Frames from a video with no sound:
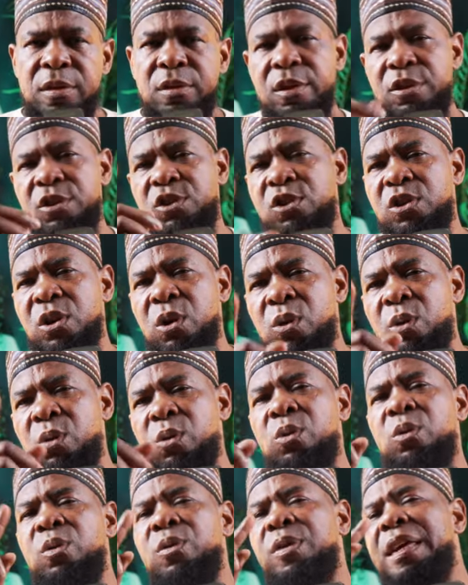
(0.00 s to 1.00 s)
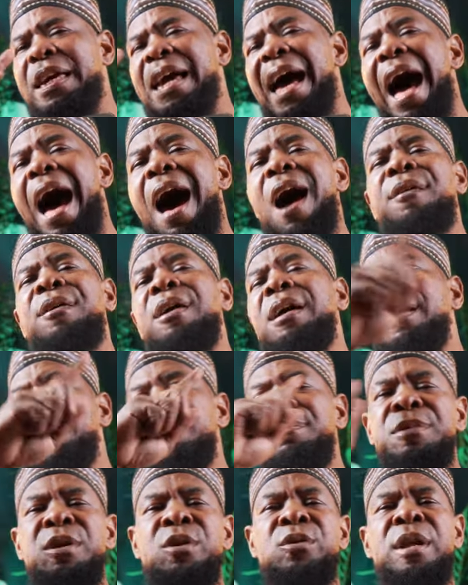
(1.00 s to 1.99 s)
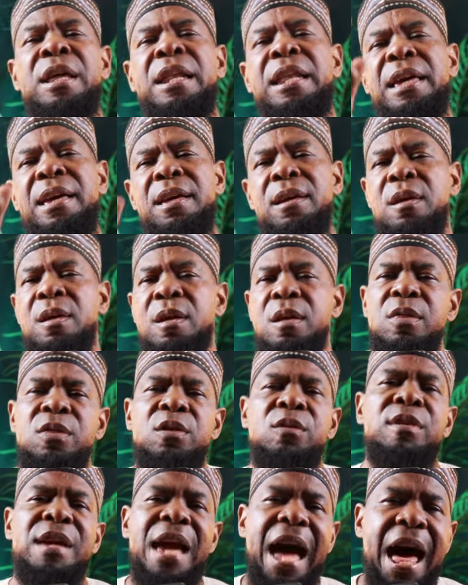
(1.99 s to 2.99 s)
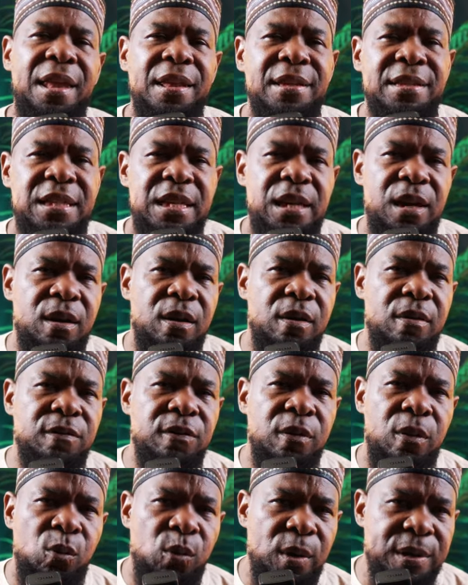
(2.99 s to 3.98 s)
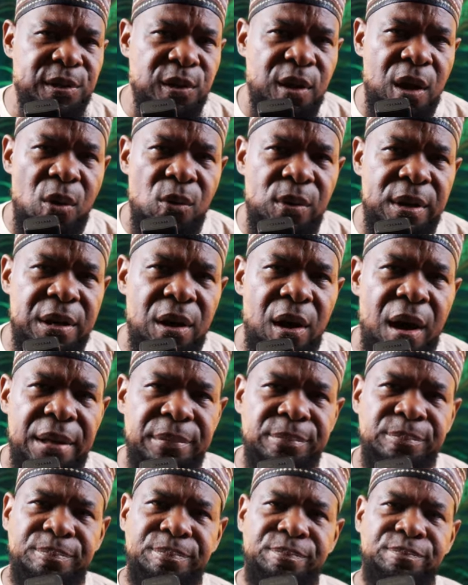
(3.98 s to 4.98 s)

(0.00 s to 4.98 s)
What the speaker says: to show the outer community the reality of what's going on.